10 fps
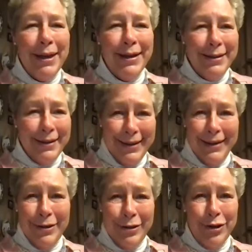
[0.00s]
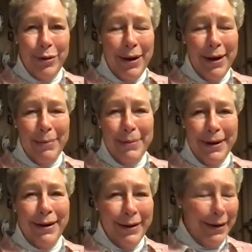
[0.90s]
in that show up
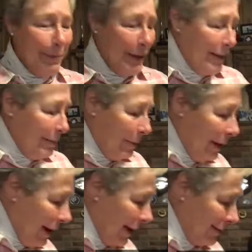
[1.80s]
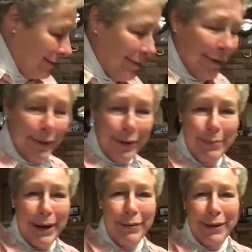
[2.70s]
are going to be in the pot. So you
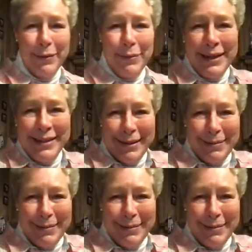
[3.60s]
might really and, win.